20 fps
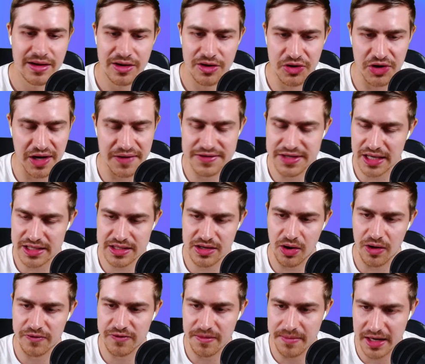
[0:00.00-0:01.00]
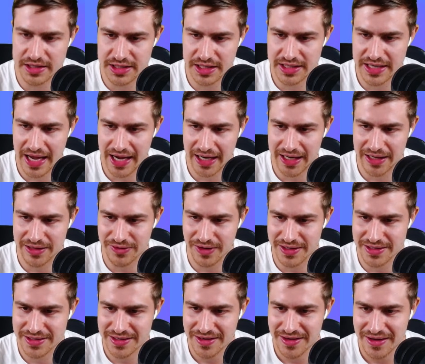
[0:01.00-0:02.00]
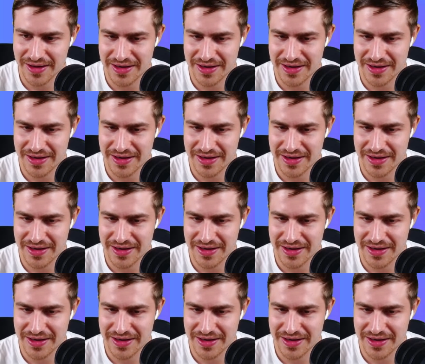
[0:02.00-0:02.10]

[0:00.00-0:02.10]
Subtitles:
Greaves doesn't offer much attacking threat.